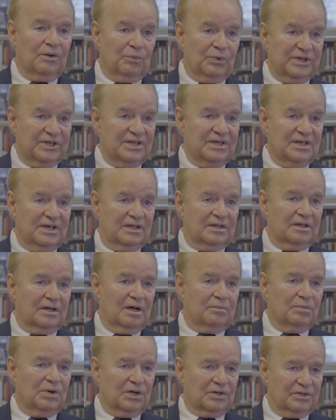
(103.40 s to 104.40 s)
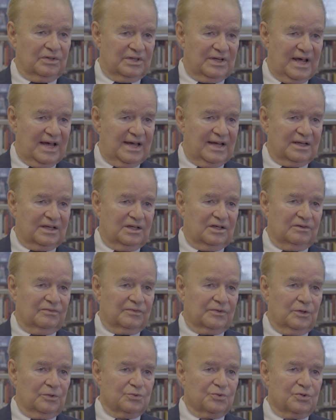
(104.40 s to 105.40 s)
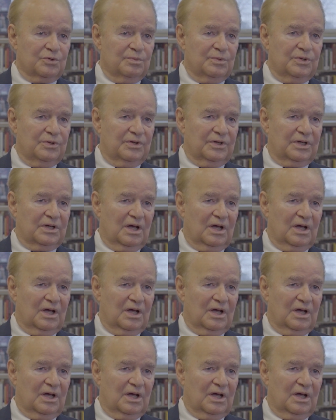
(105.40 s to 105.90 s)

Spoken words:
and we did among the 9 Gulf Coast community